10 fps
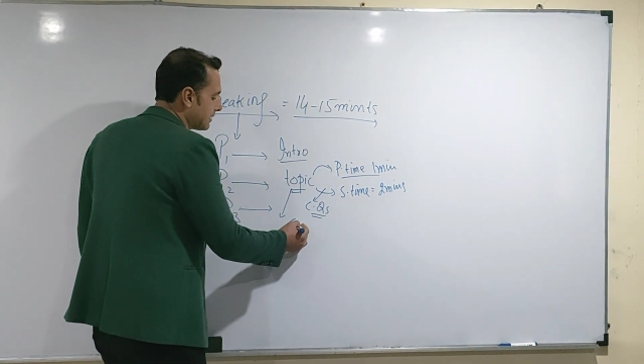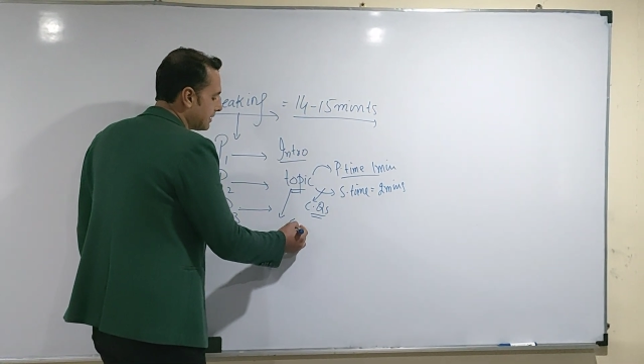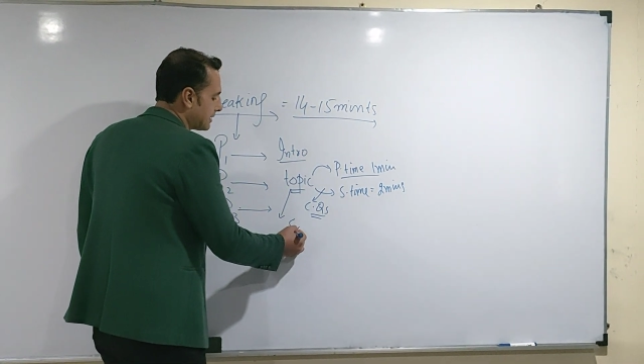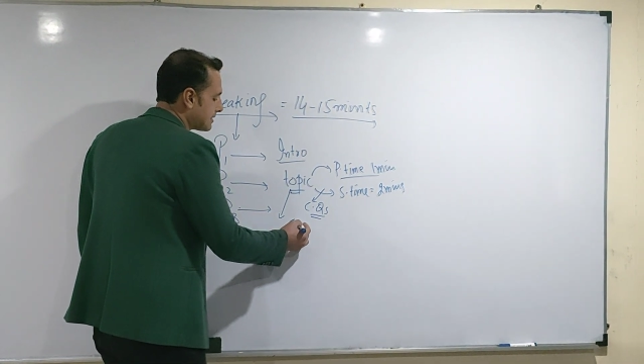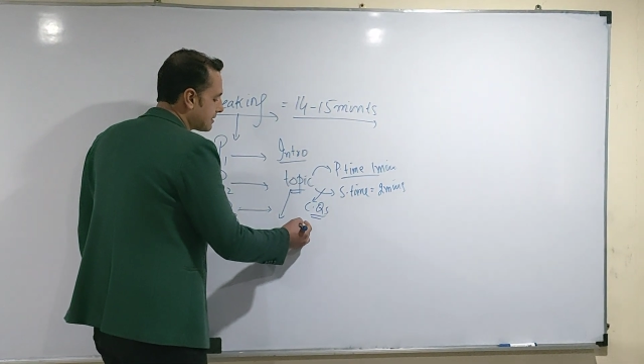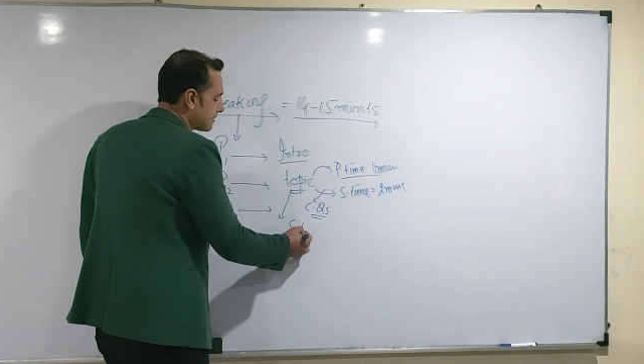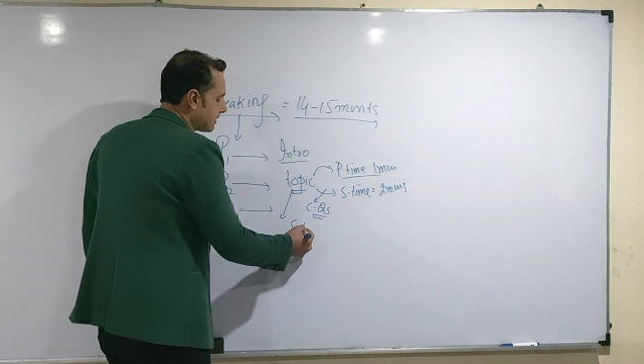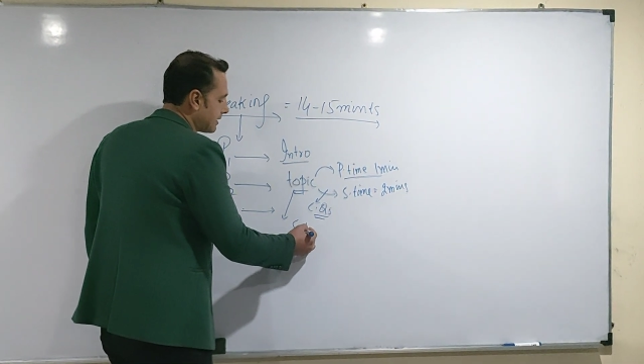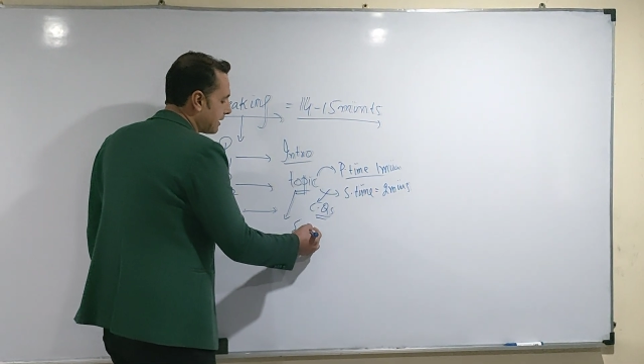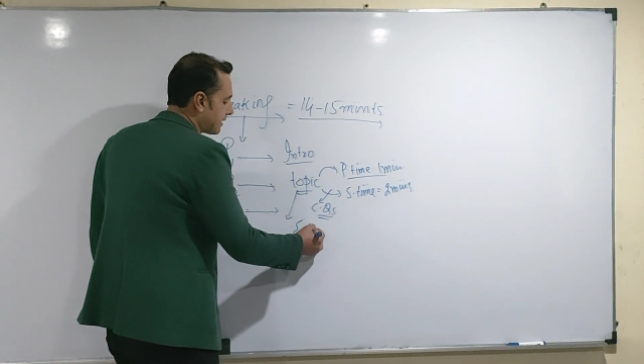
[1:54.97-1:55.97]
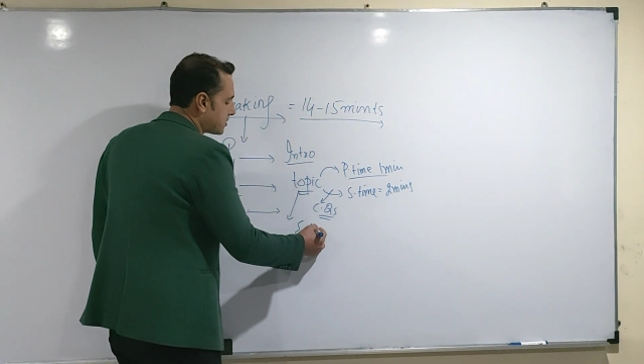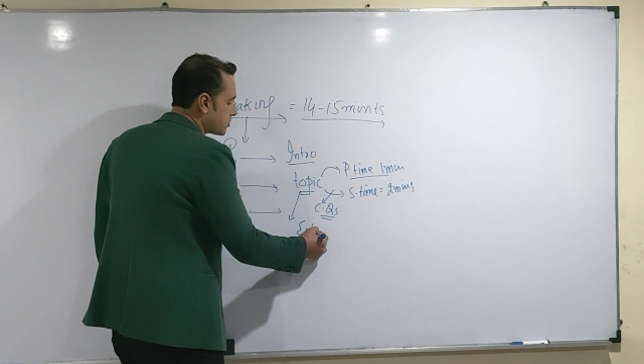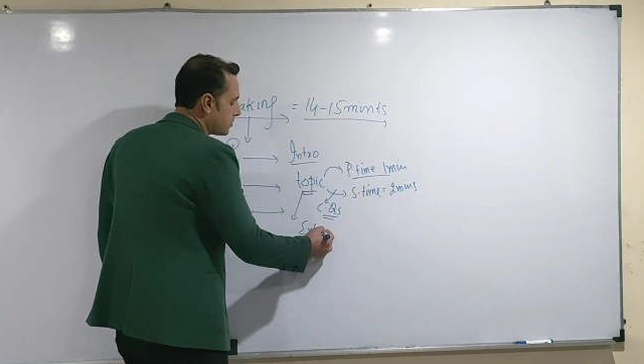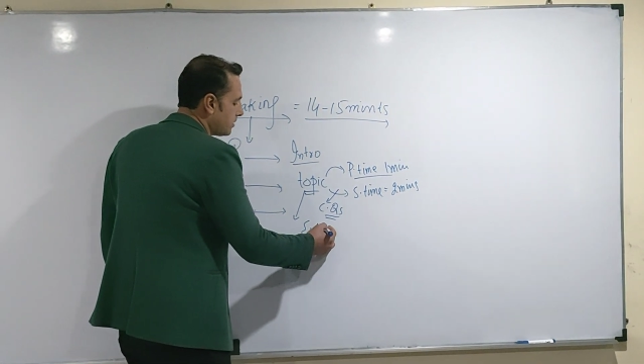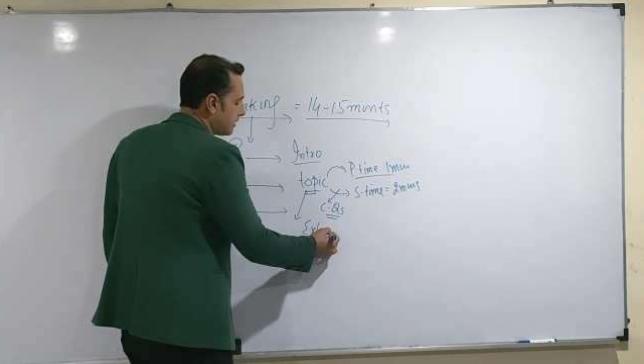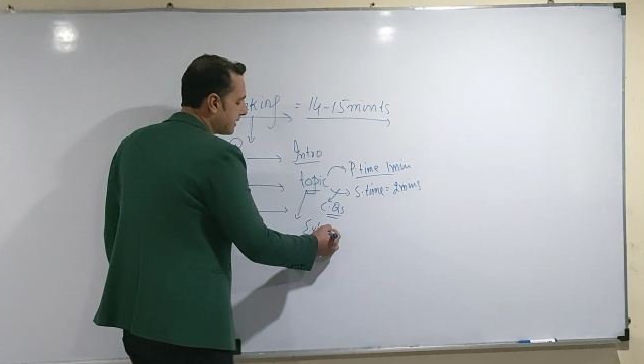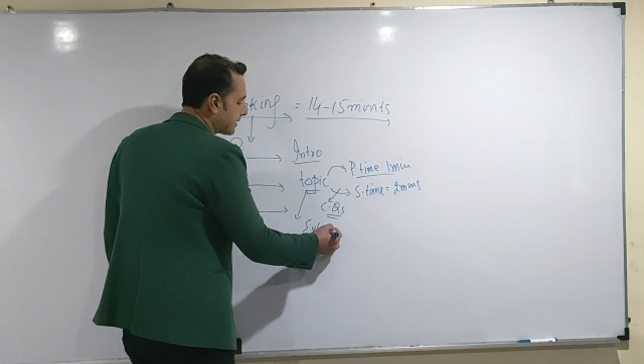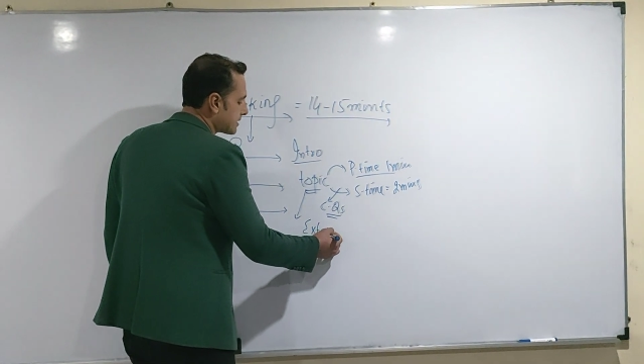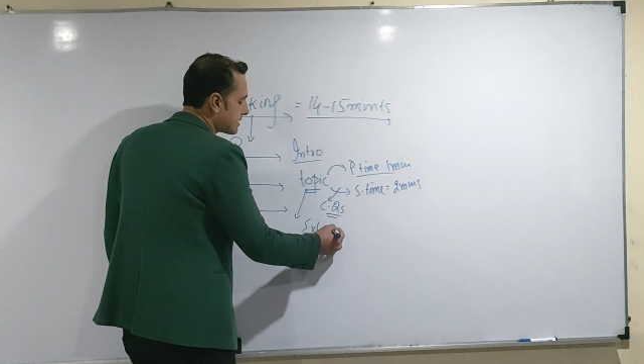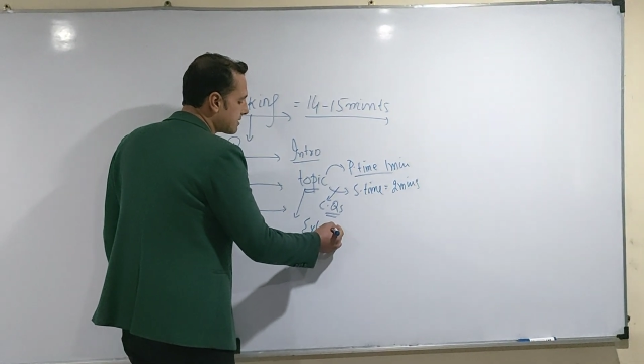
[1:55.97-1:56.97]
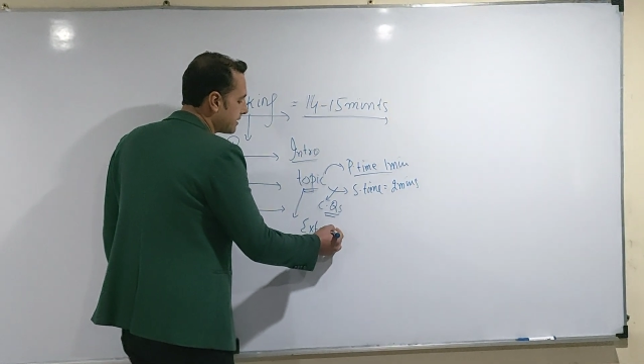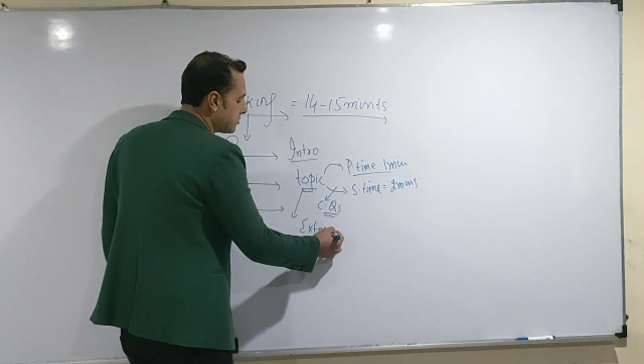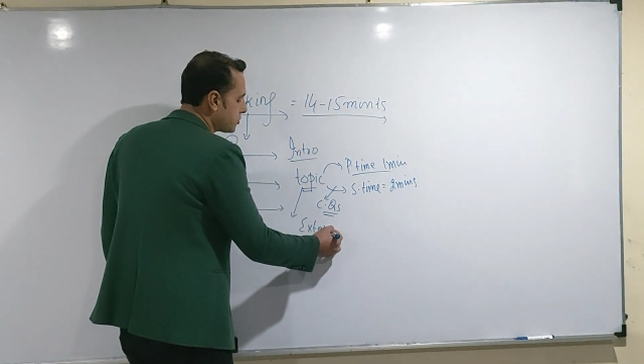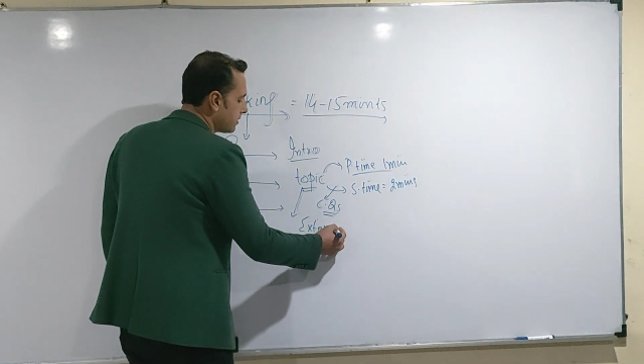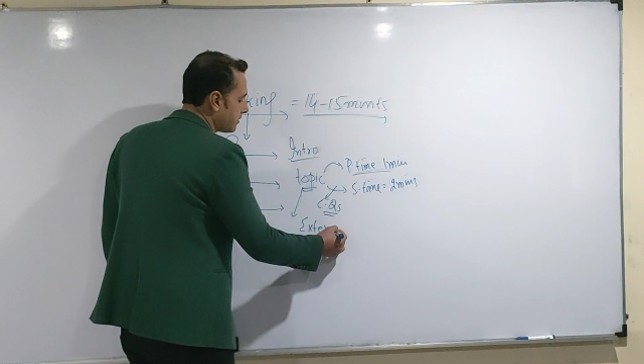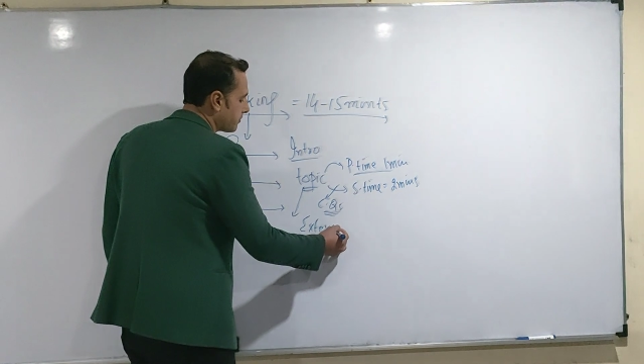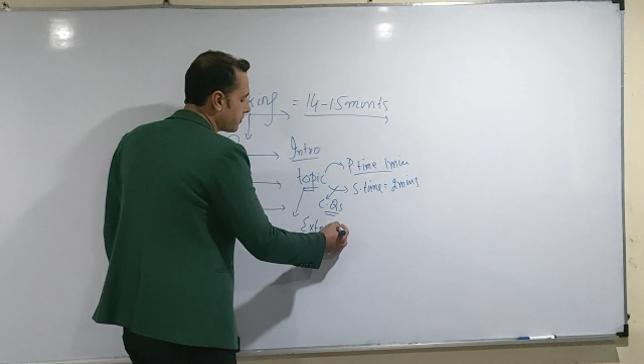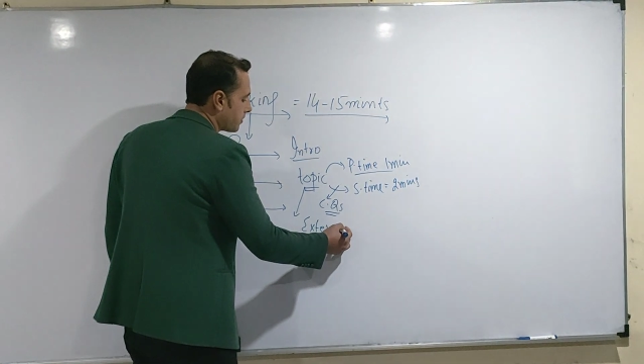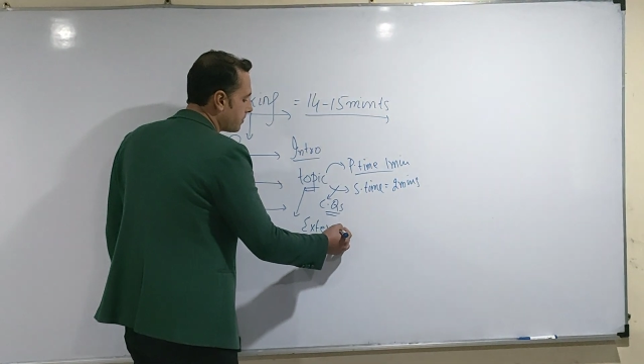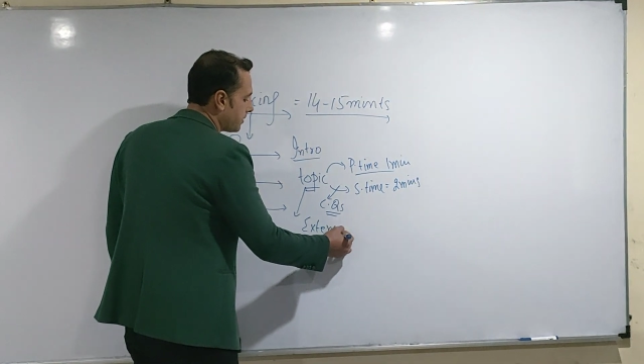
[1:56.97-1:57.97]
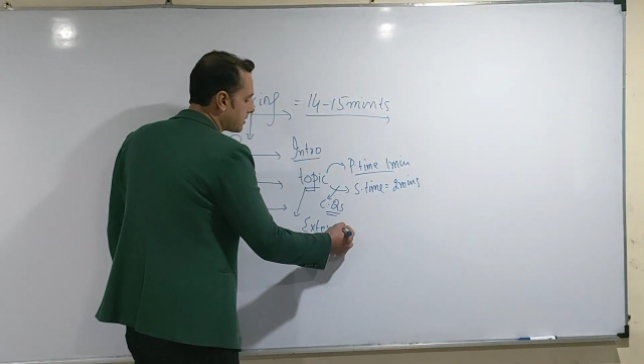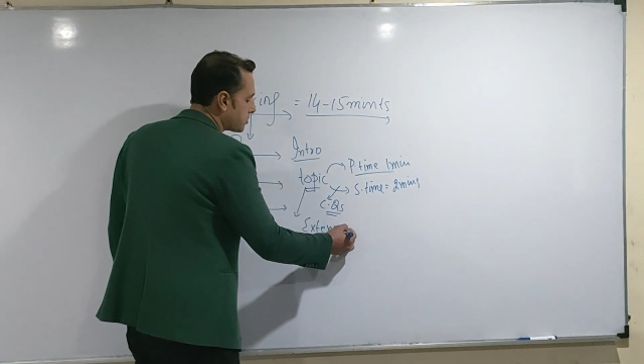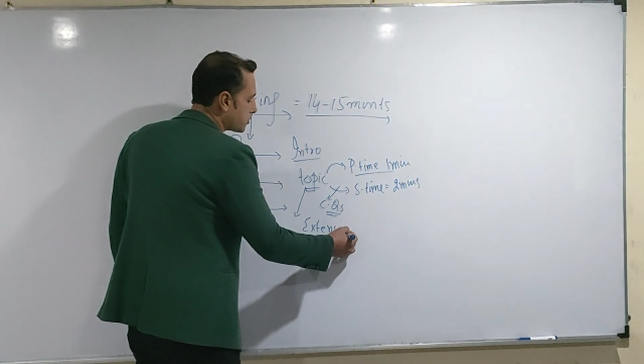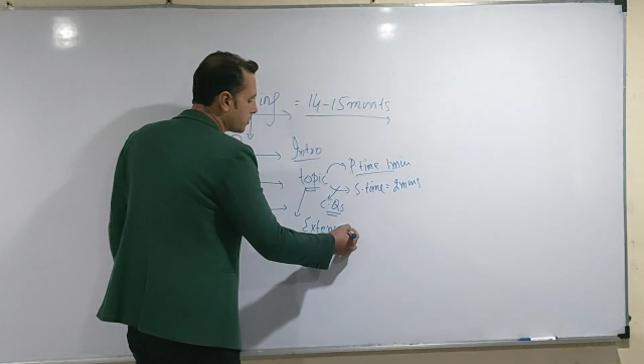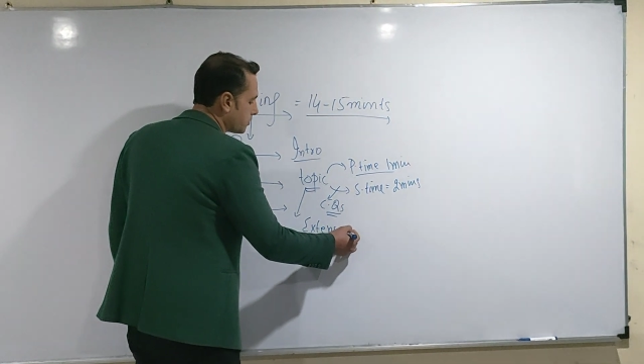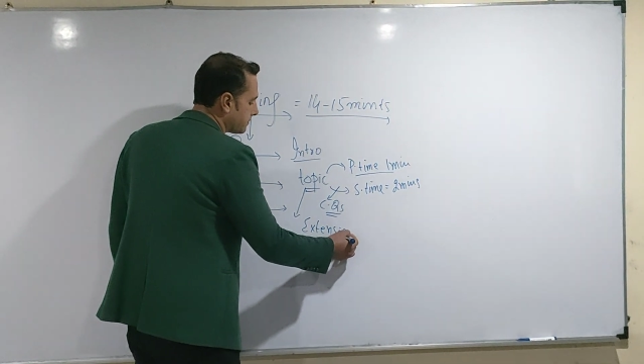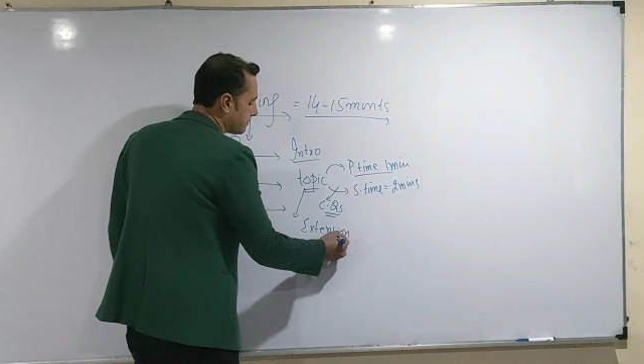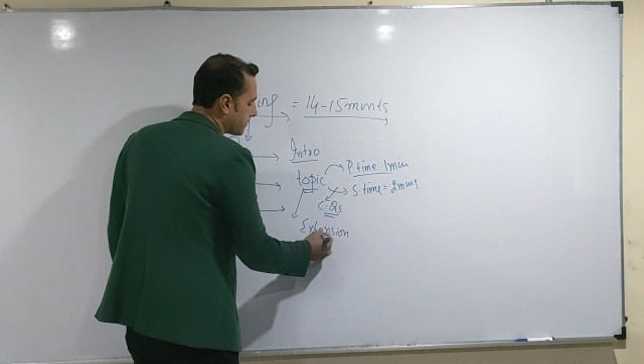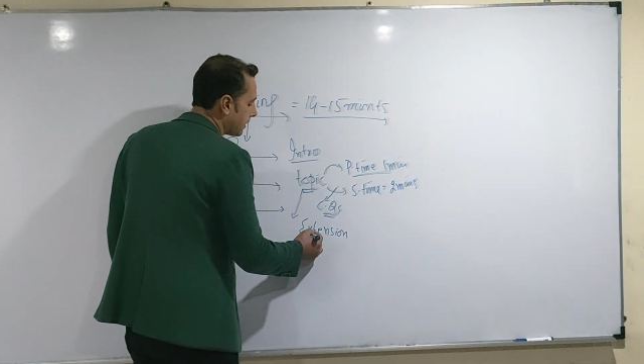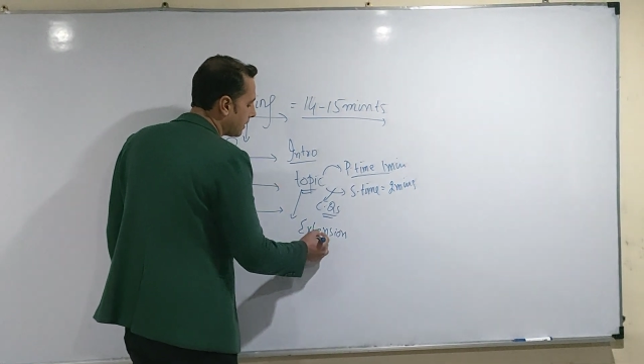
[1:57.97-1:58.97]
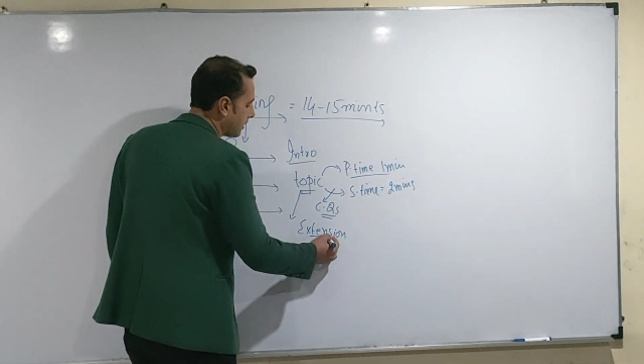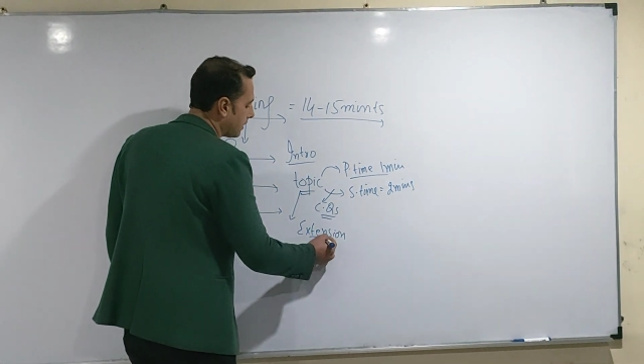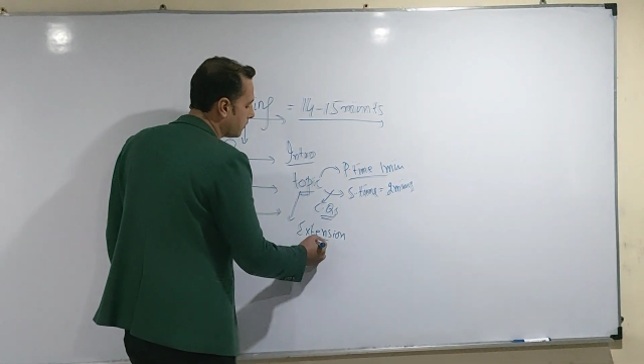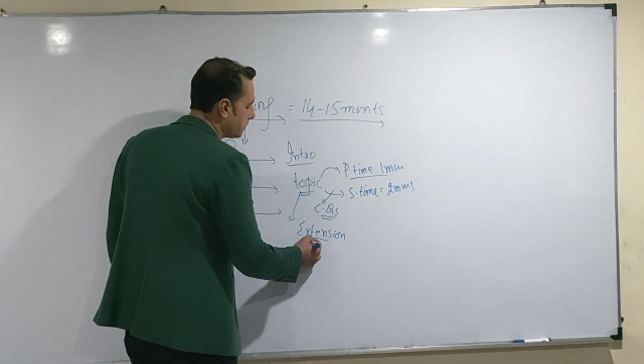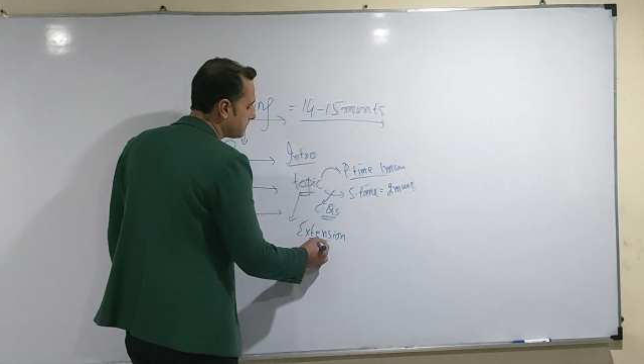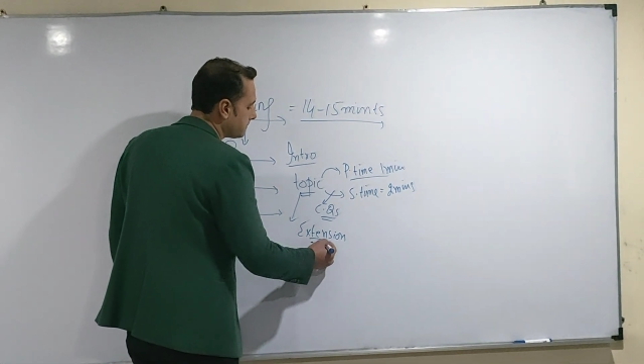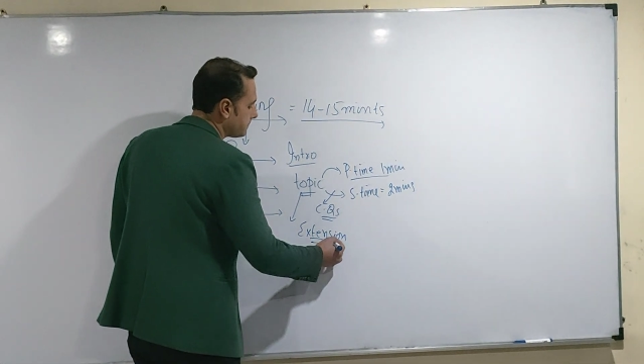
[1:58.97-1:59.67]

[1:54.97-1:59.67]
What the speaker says: is an actual extension of your part 2. How?